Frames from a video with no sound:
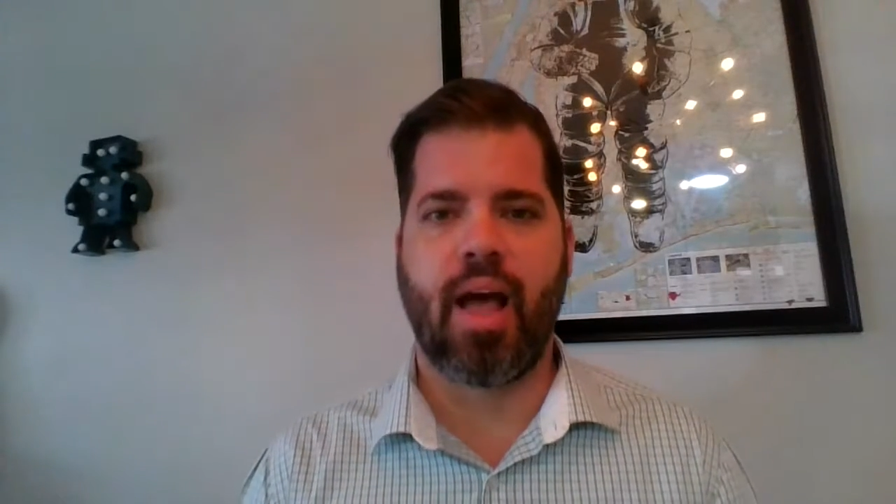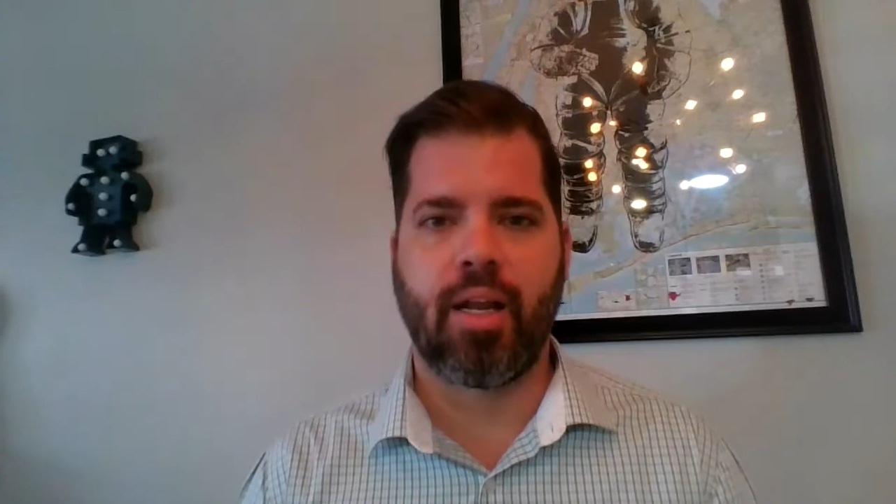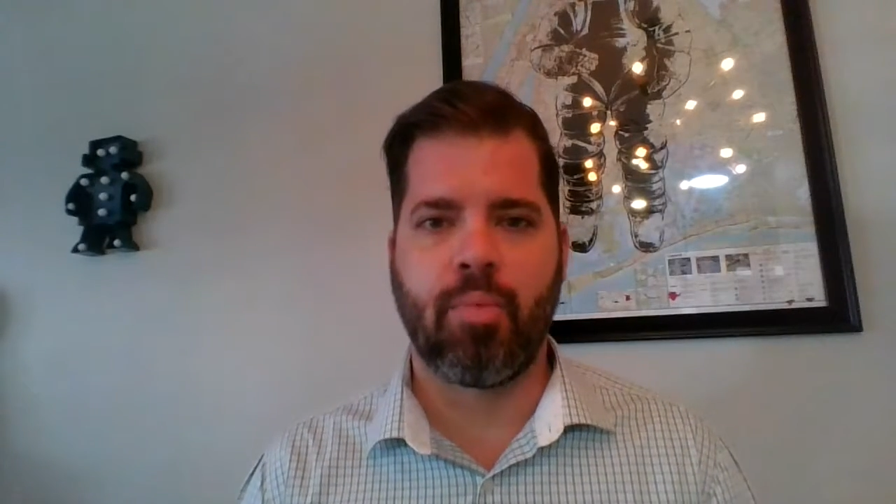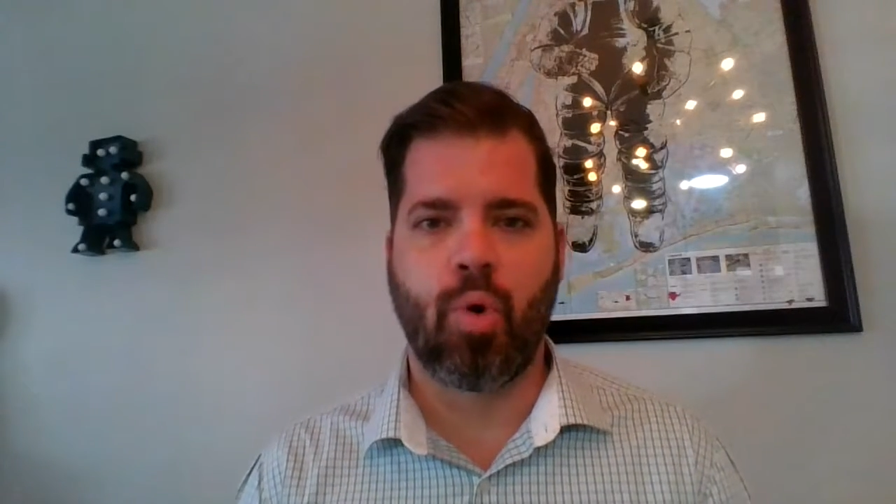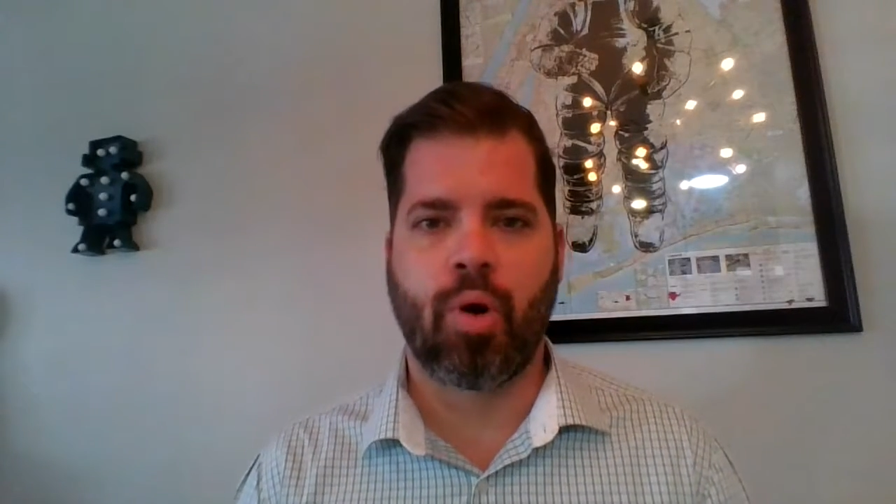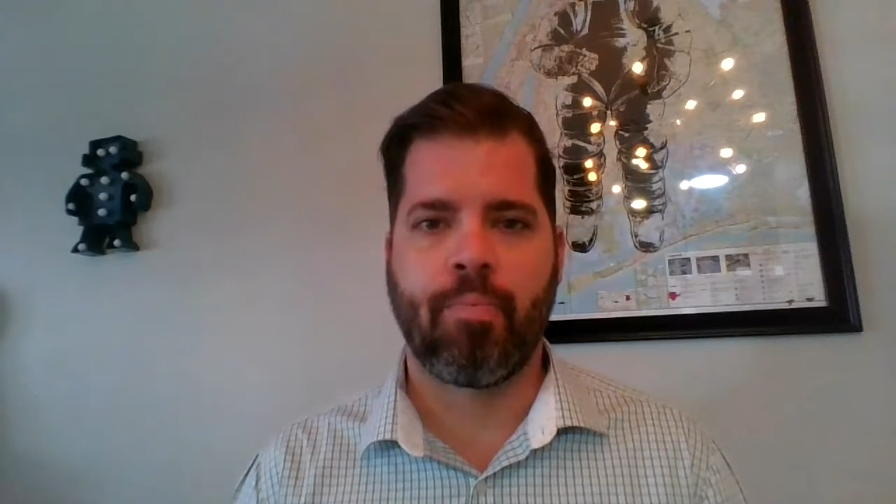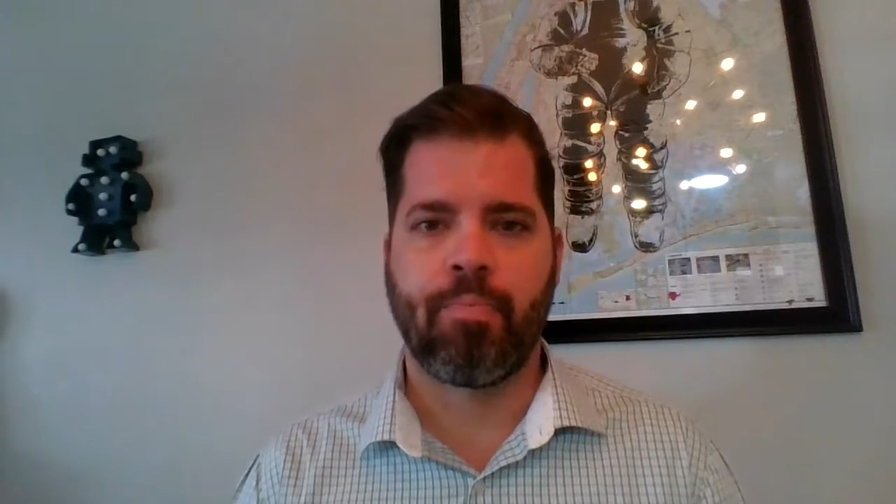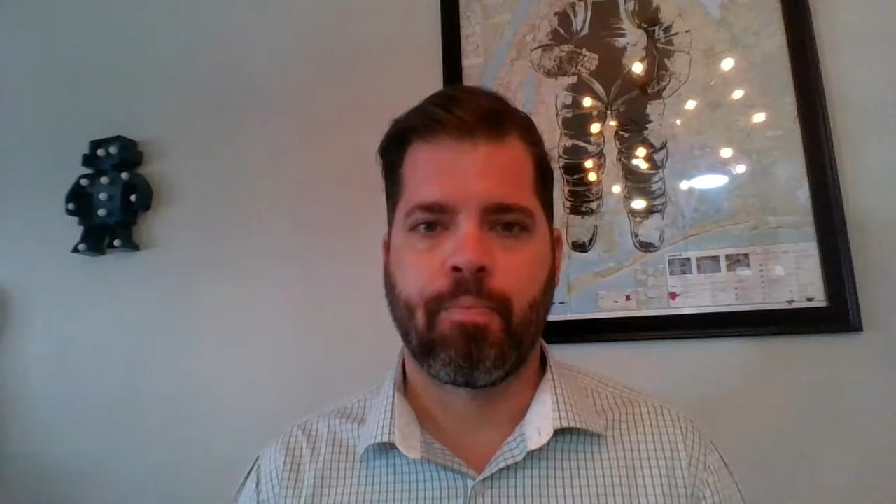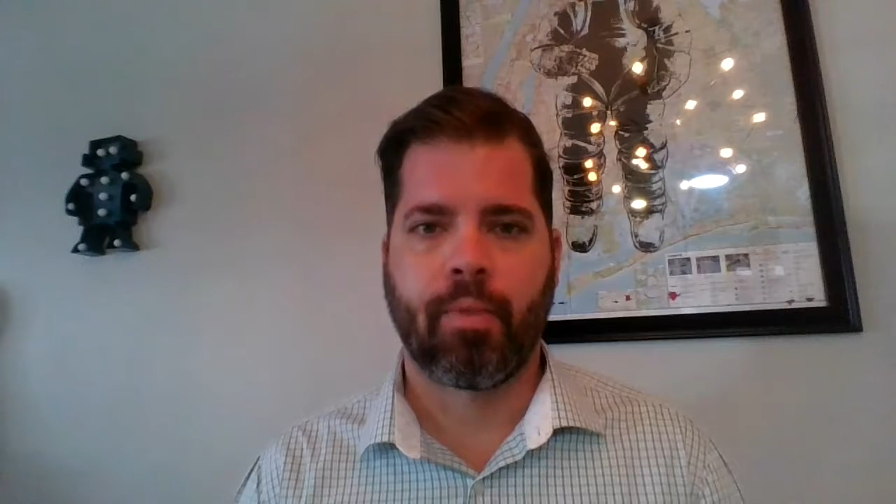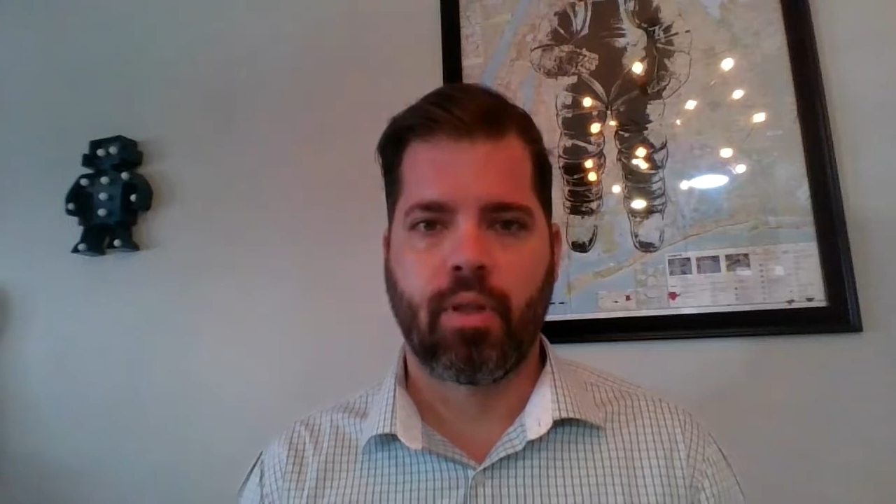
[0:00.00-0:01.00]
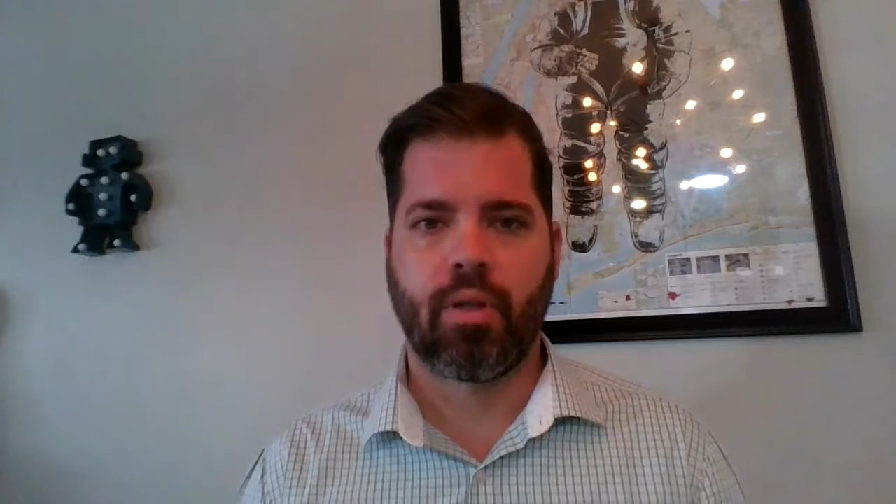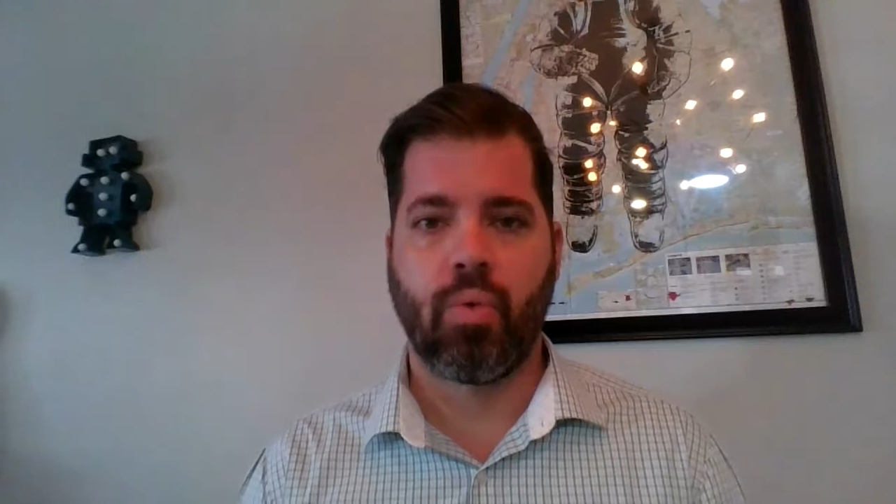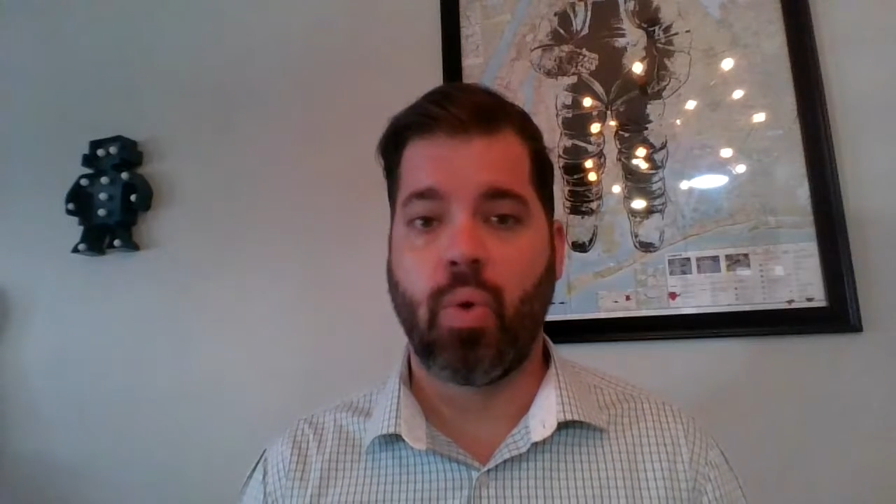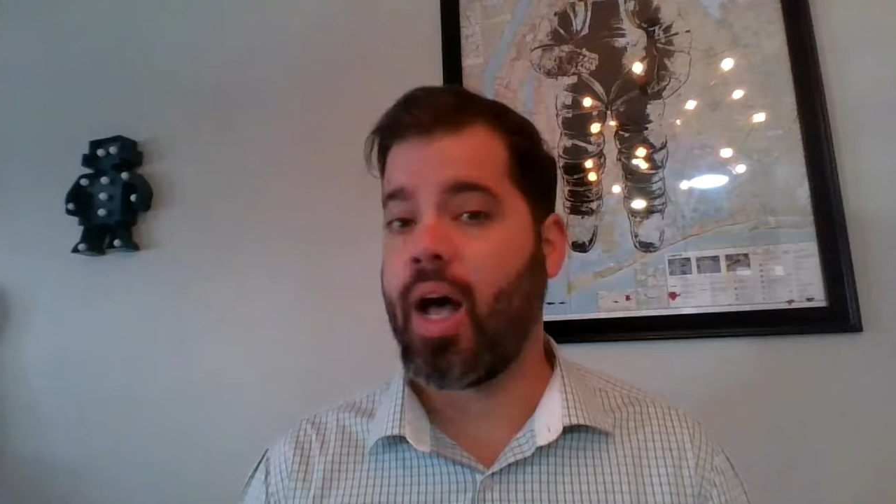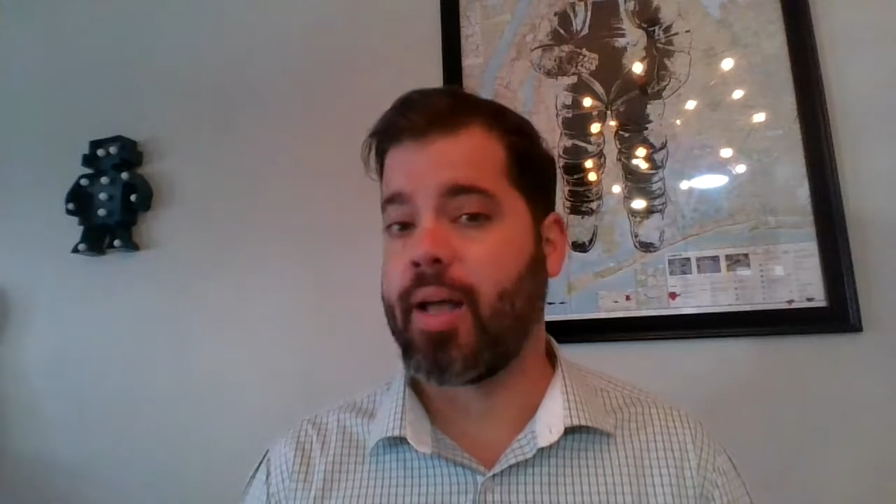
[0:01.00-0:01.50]
that anymore.
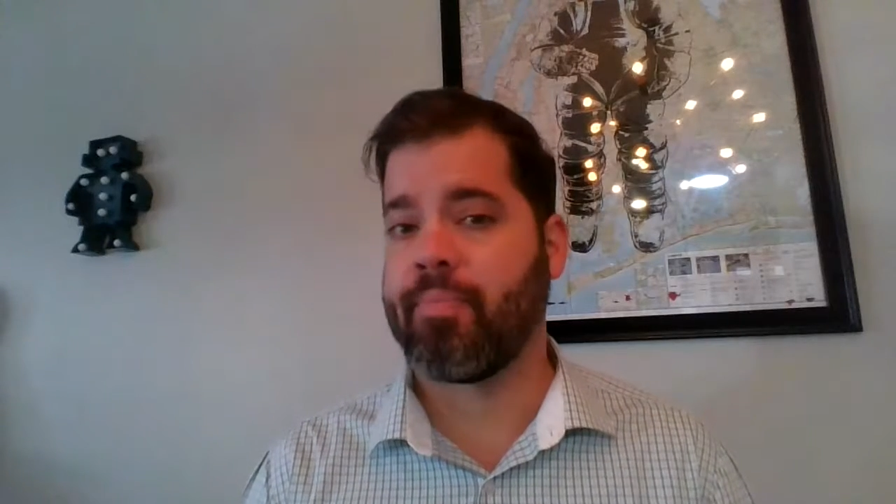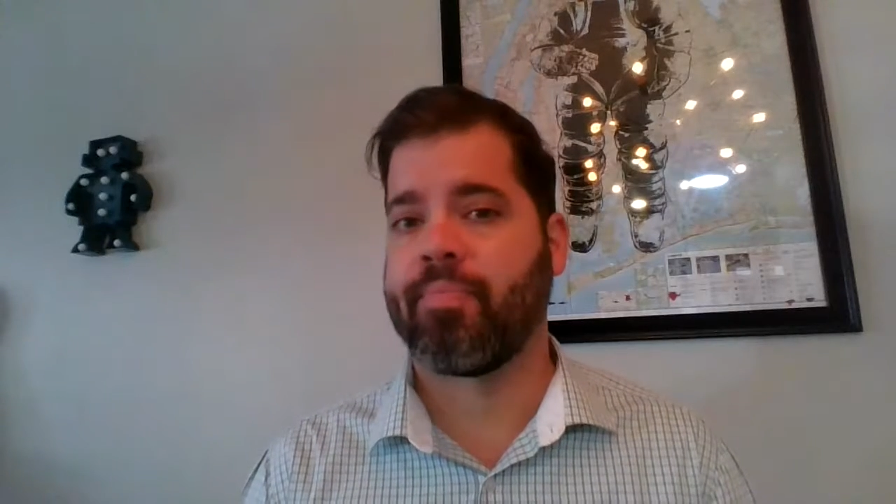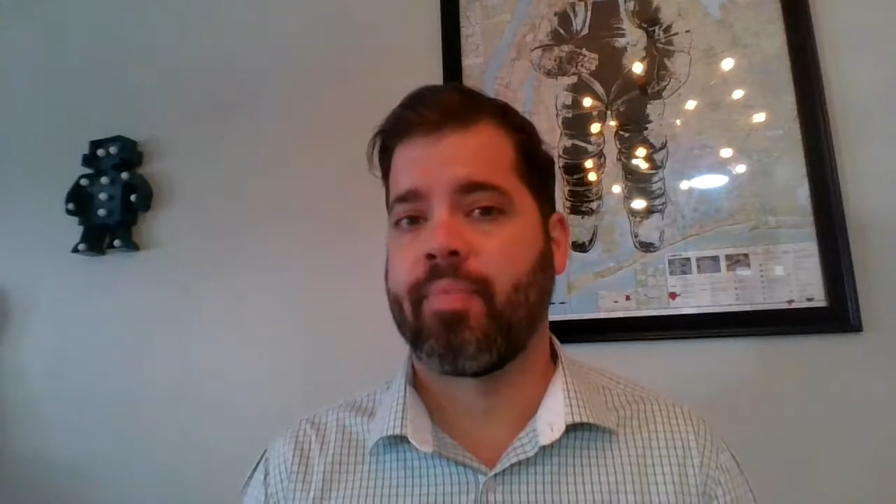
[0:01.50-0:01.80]
Why?